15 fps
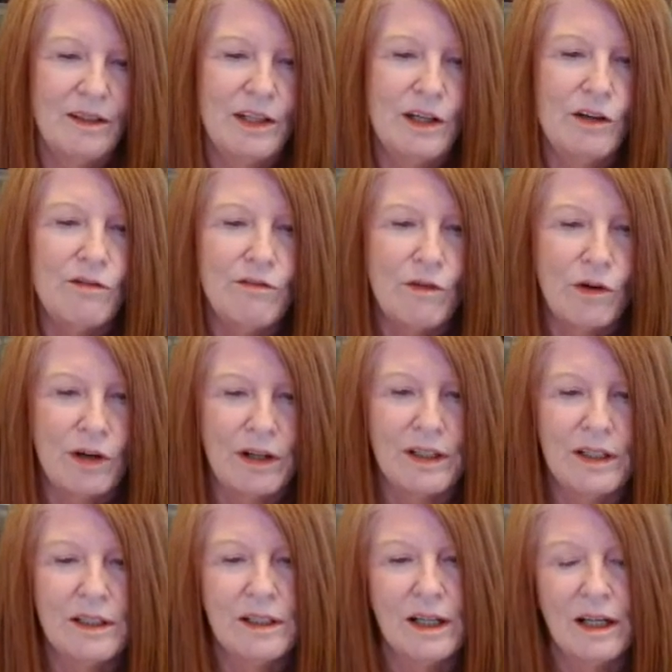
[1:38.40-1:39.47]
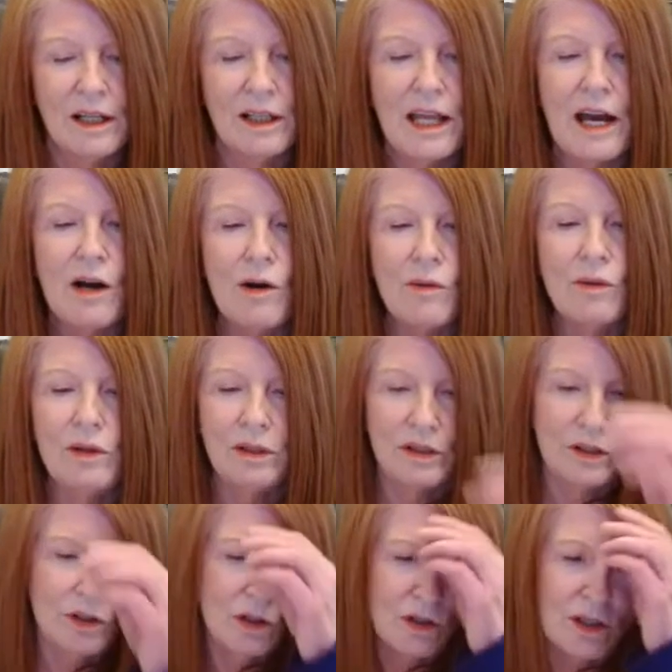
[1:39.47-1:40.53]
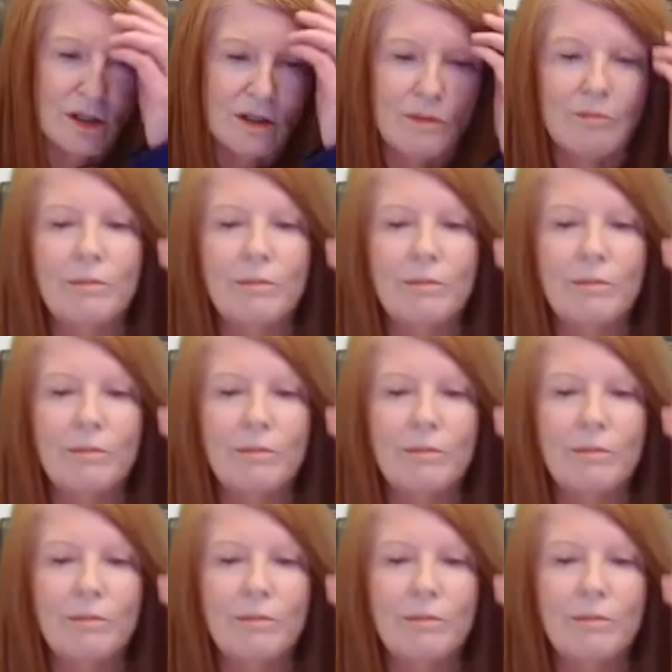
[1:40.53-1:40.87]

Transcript: Therefore, allow your